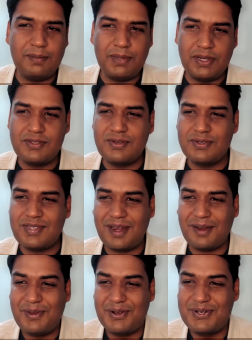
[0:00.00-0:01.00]
minutes to set
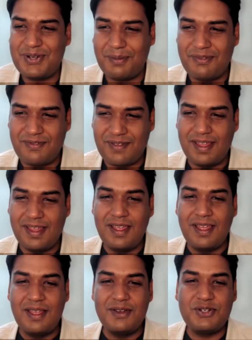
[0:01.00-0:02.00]
up your shoppable
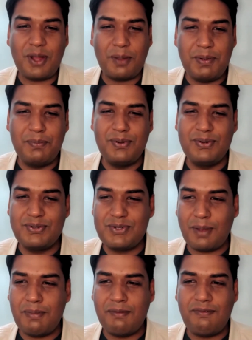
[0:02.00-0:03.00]

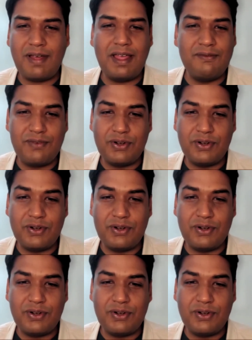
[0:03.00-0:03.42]
Shopify